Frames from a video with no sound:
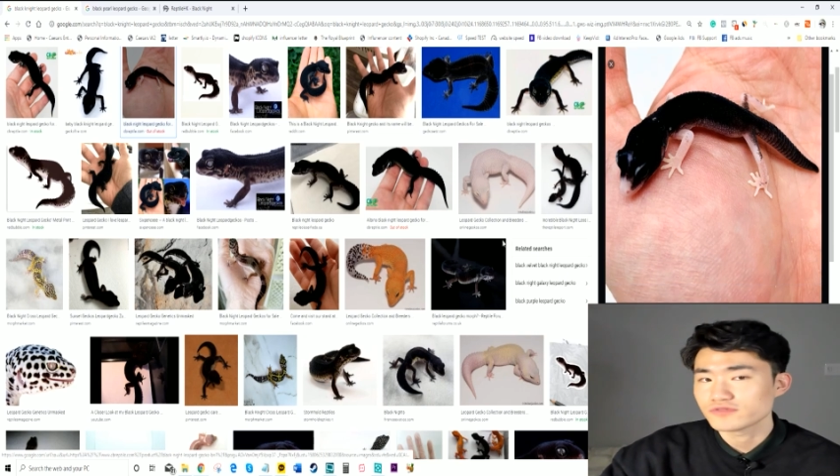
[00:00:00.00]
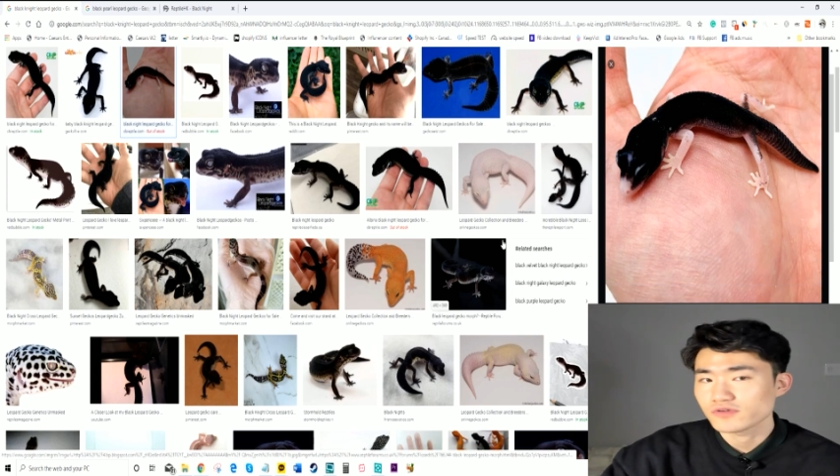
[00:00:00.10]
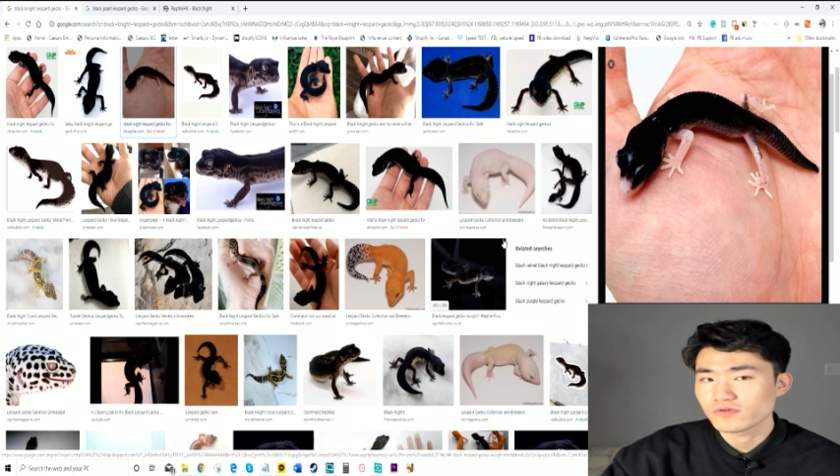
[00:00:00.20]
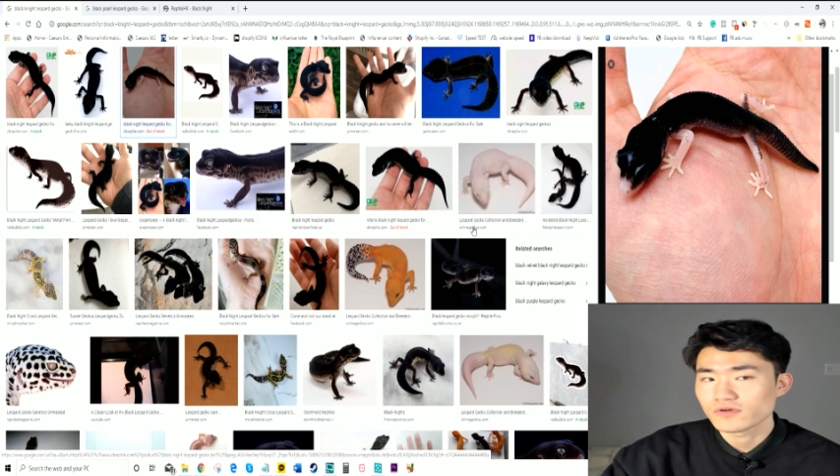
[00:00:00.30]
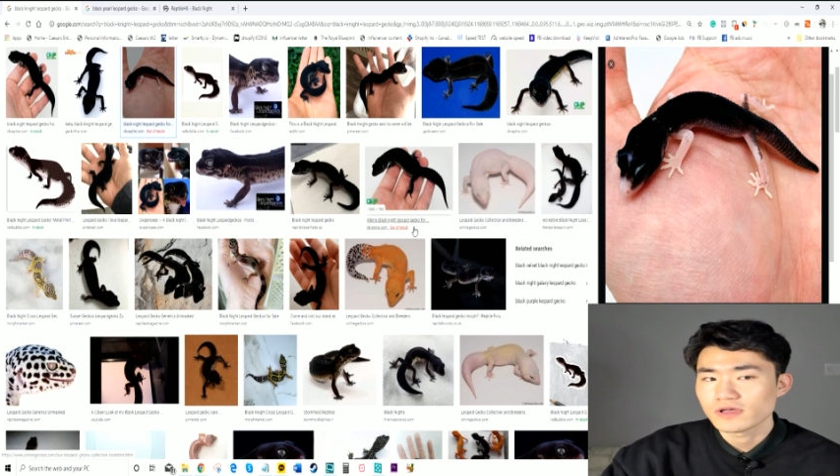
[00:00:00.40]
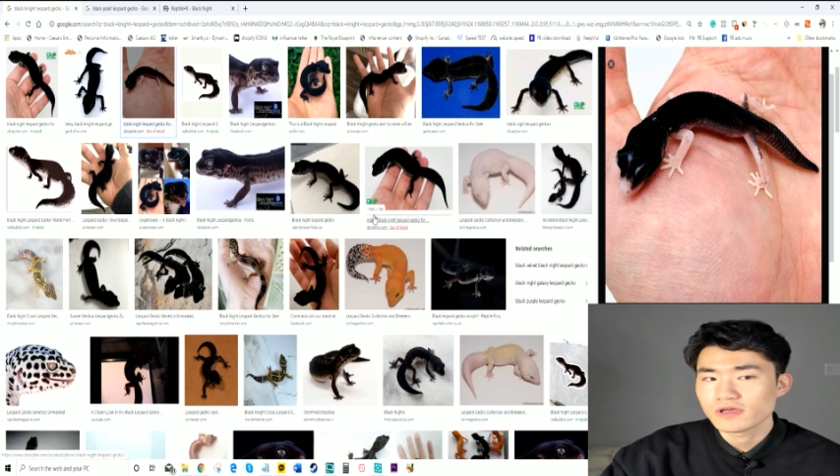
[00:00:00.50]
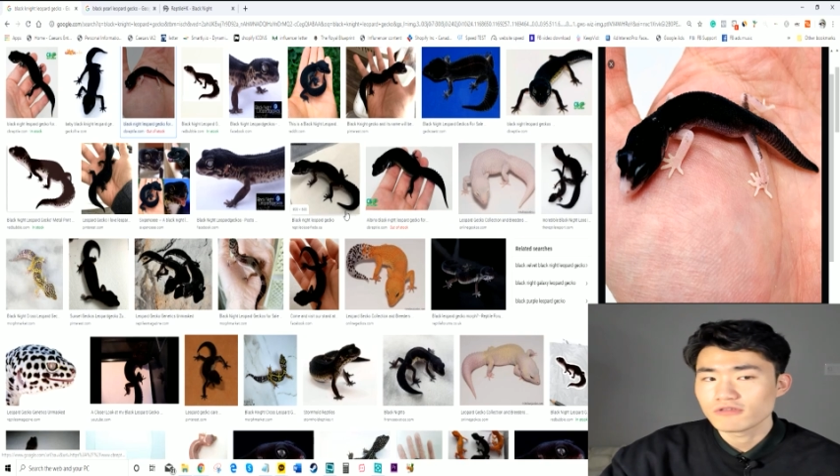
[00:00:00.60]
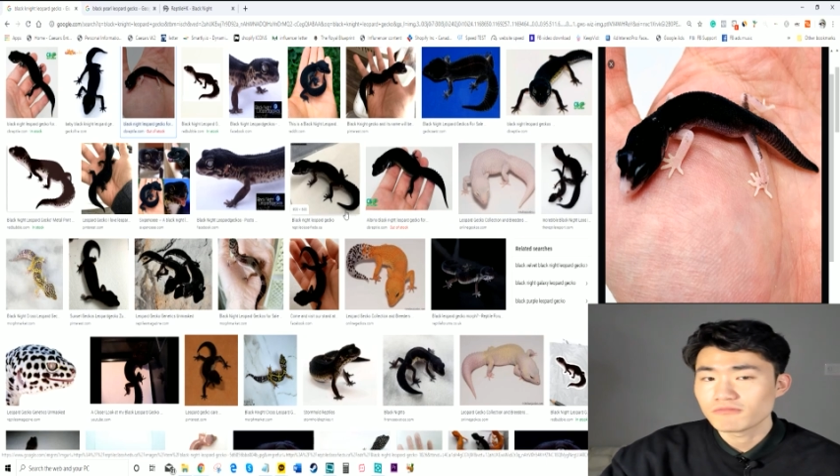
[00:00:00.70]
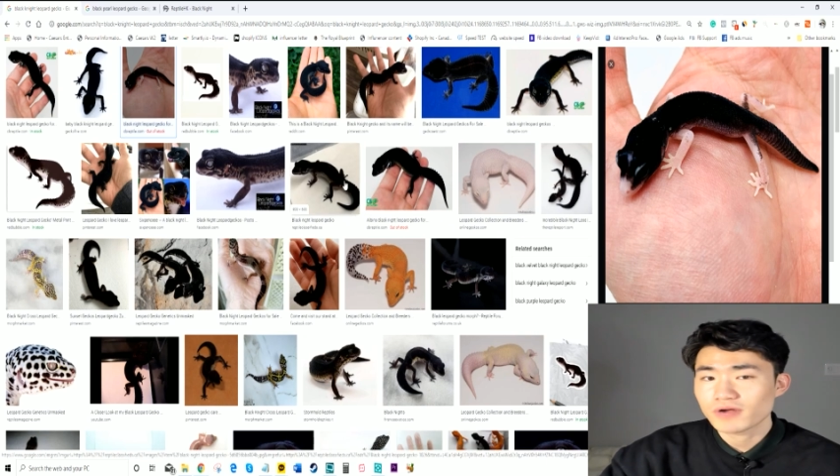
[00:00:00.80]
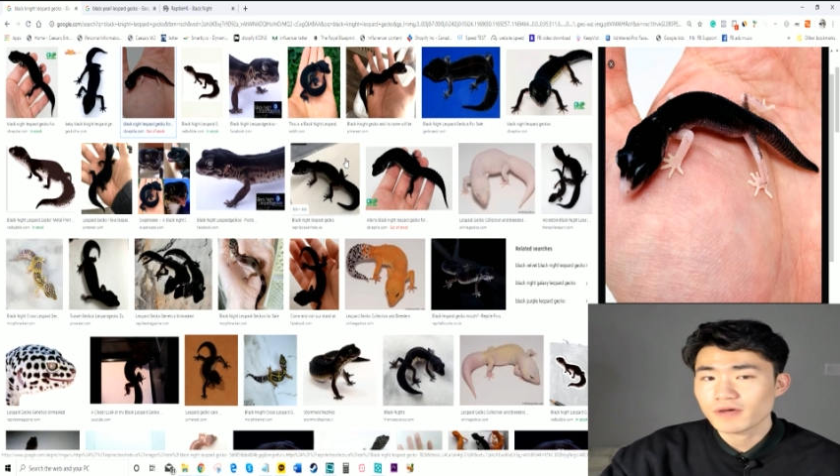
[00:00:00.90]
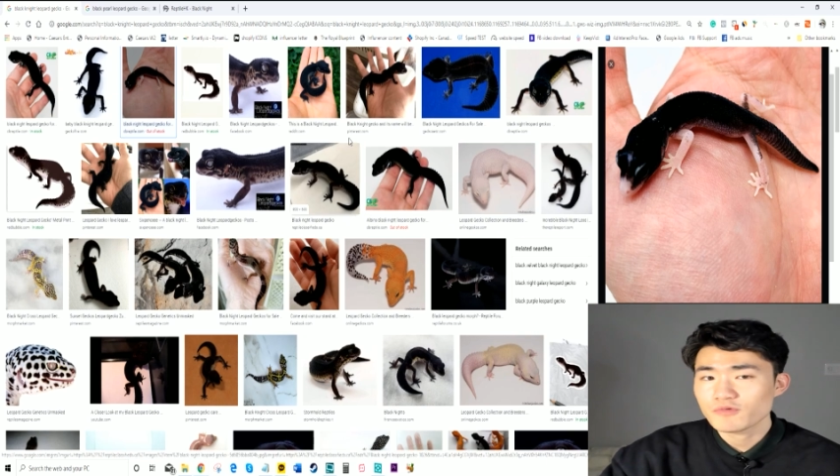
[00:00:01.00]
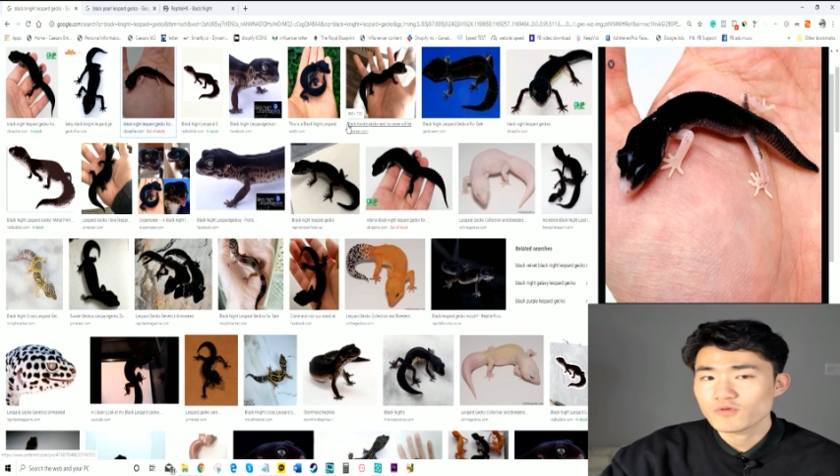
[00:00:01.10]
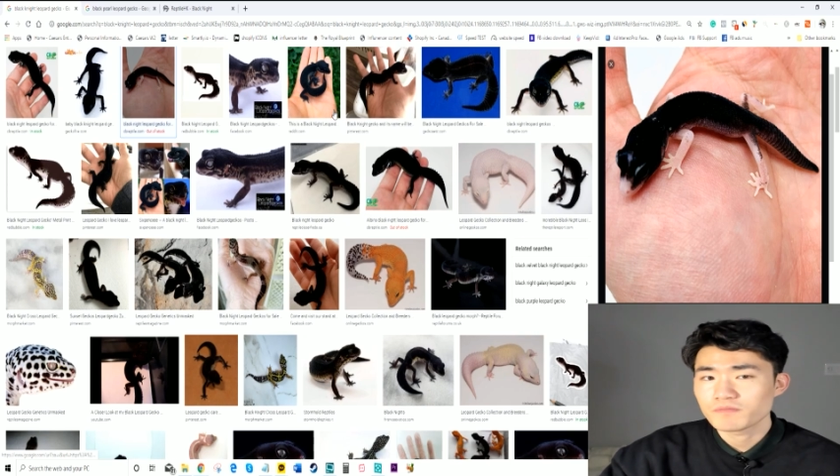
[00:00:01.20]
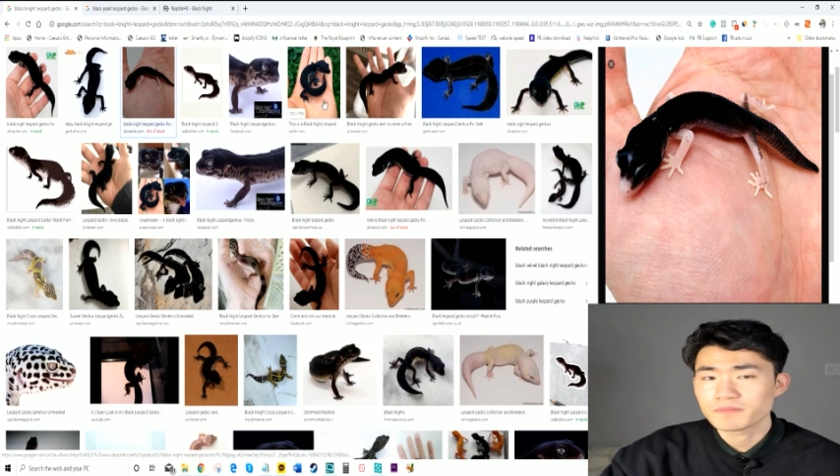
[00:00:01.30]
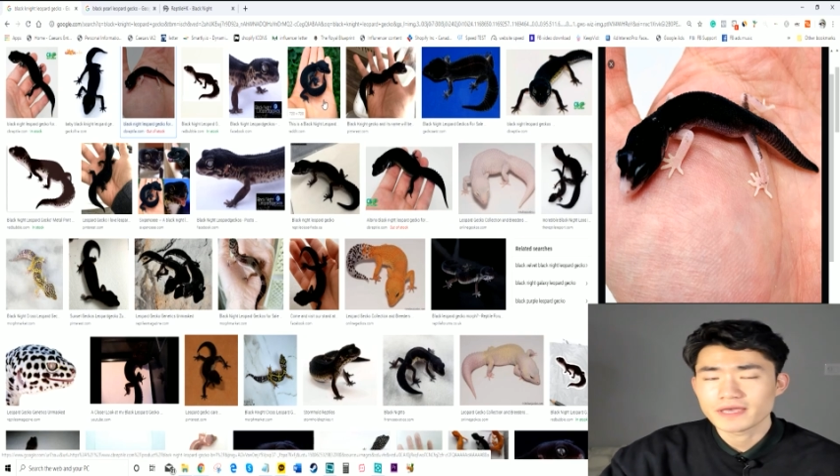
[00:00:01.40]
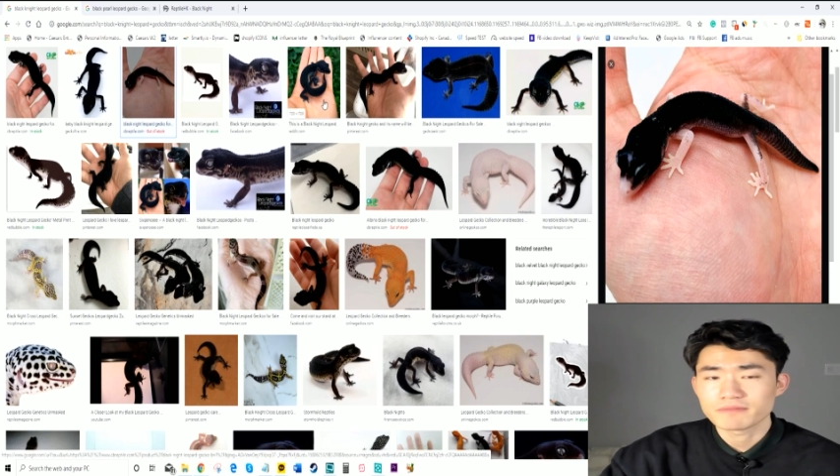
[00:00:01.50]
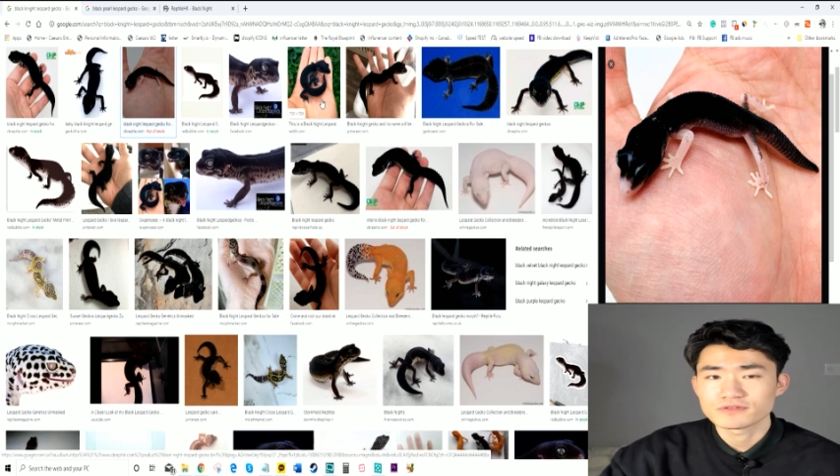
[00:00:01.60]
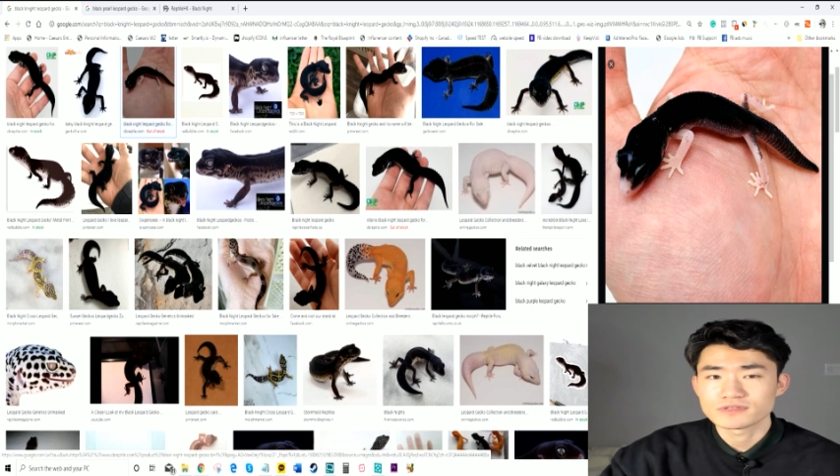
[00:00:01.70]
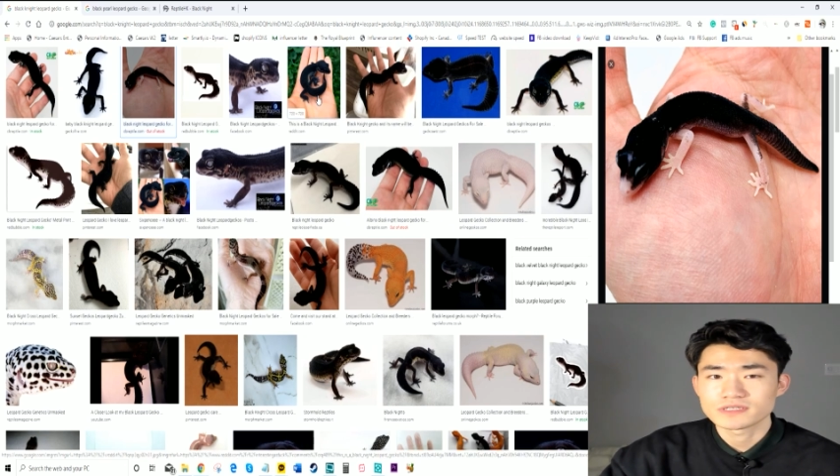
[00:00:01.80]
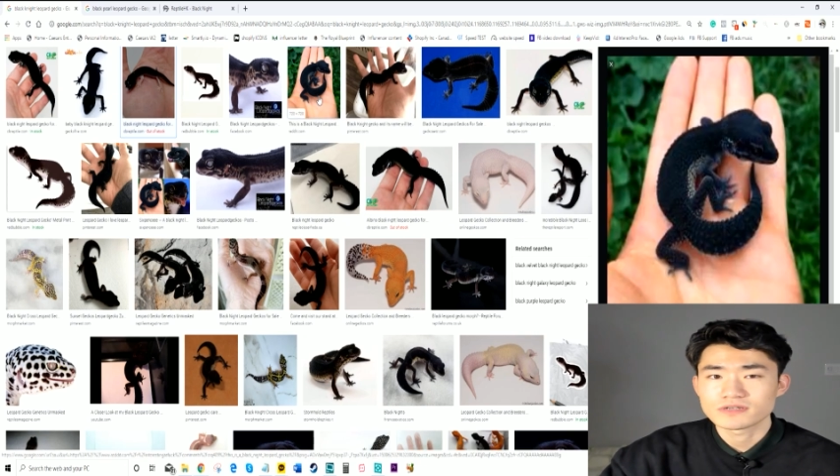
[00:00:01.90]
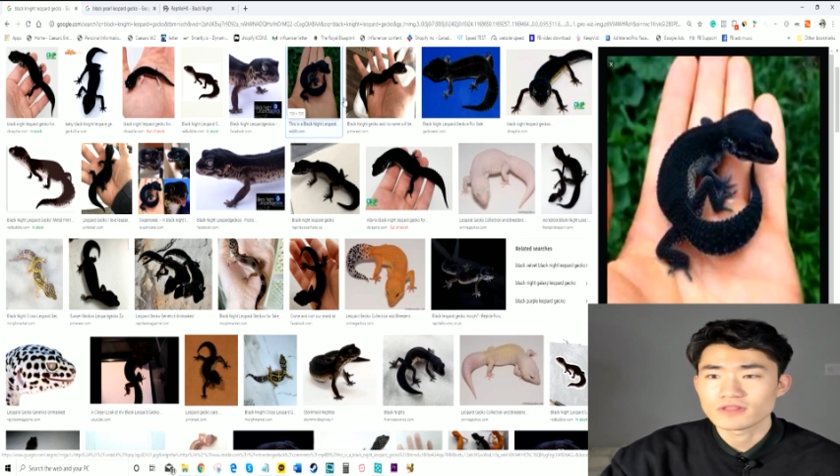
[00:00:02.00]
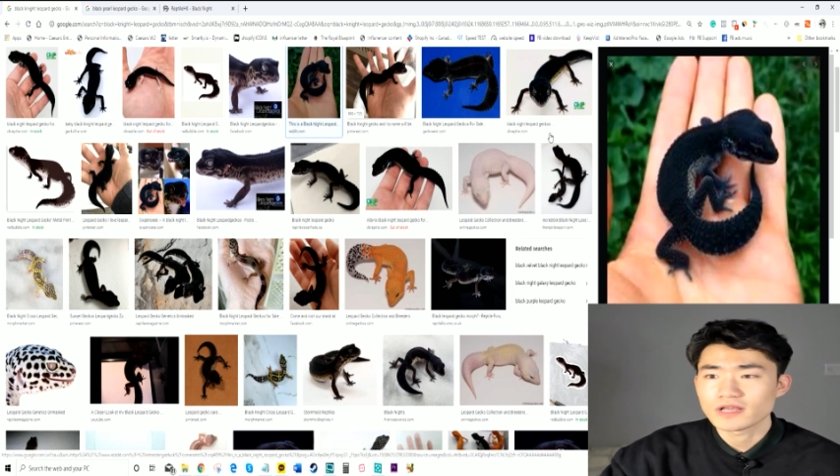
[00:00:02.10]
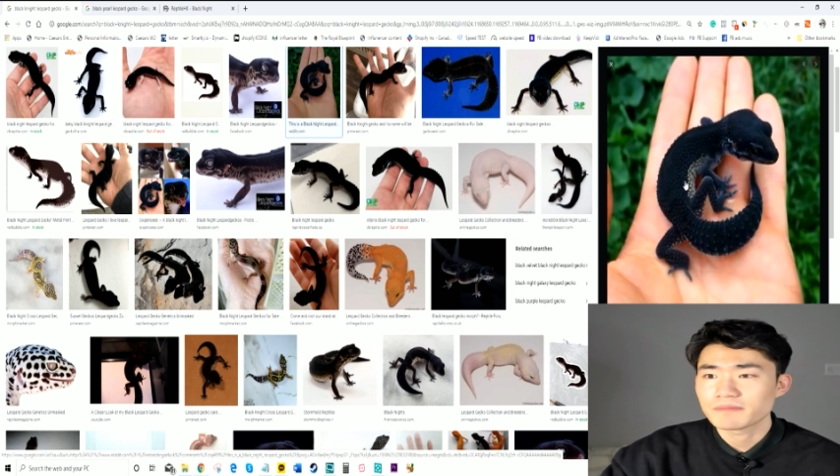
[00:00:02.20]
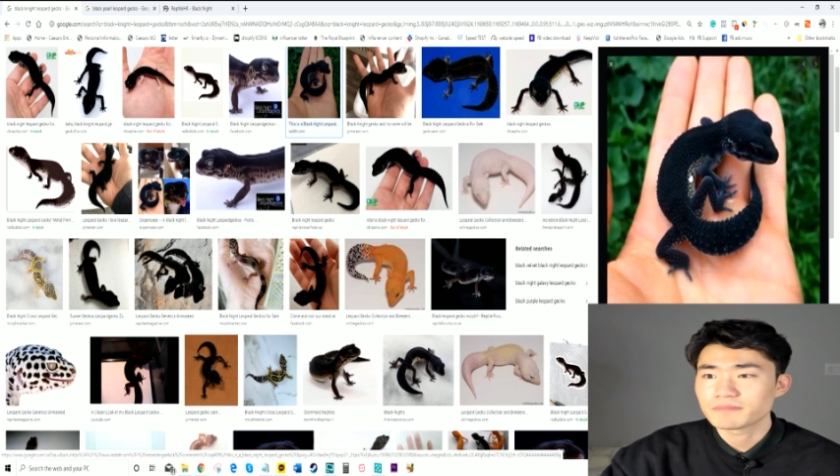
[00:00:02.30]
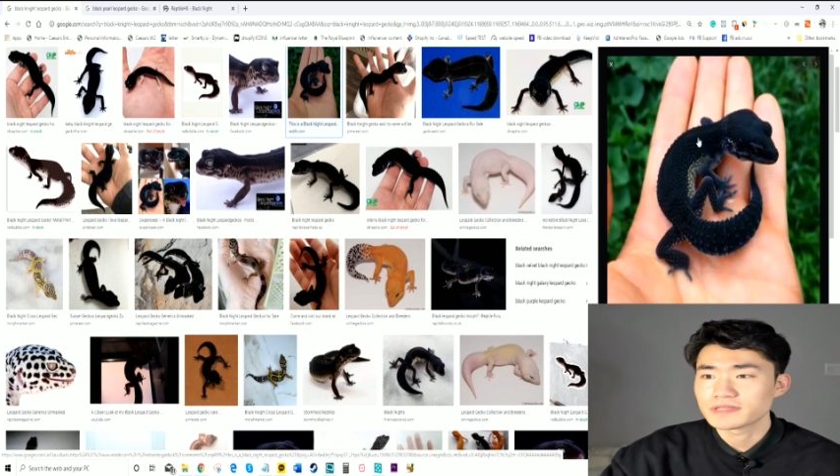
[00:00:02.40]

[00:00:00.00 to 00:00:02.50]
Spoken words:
so you probably won't be able to see it a lot,